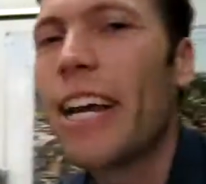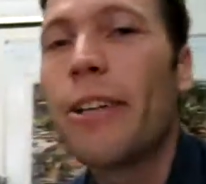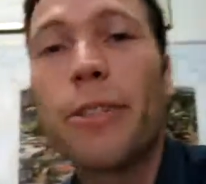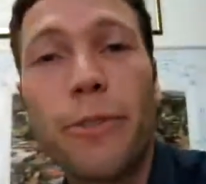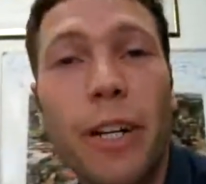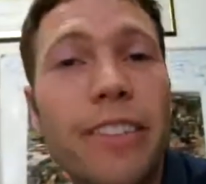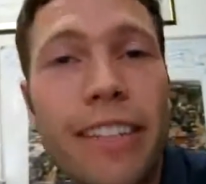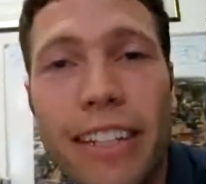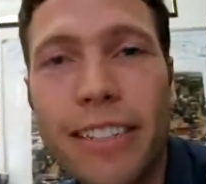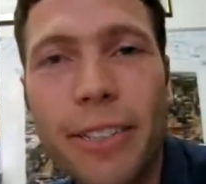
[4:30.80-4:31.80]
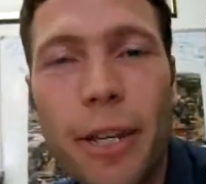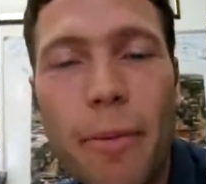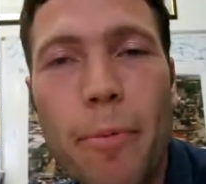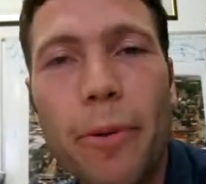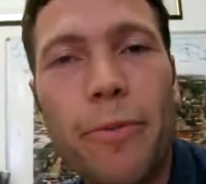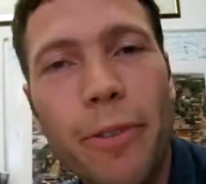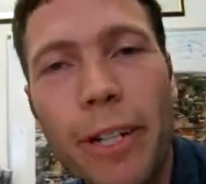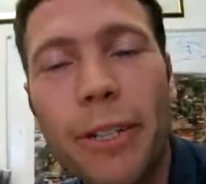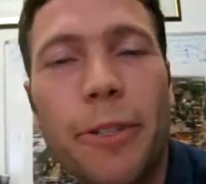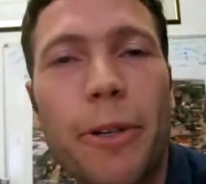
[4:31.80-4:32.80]
challenge for us then is to come up with
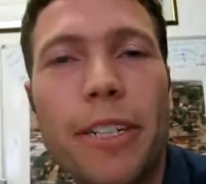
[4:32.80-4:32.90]
very good